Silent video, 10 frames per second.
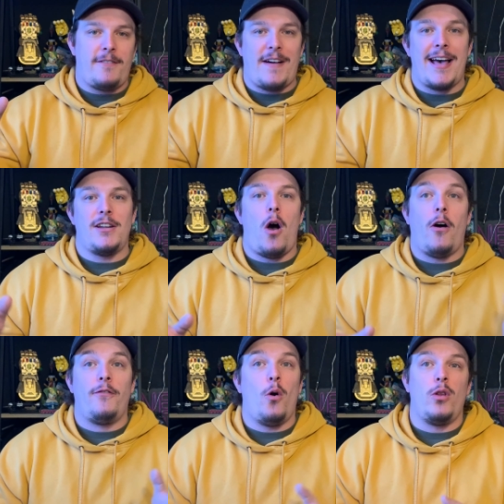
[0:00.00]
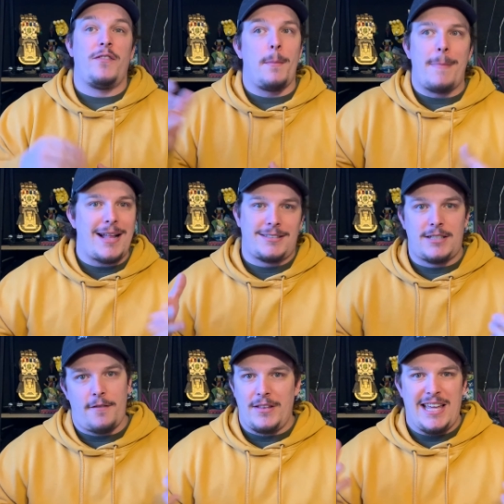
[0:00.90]
fan of all of the mad
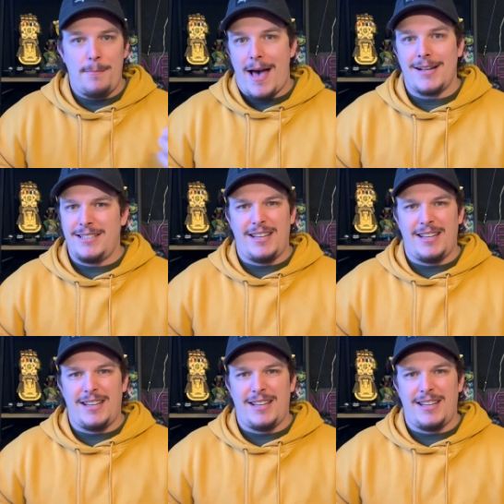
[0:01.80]
stuff they keep adding,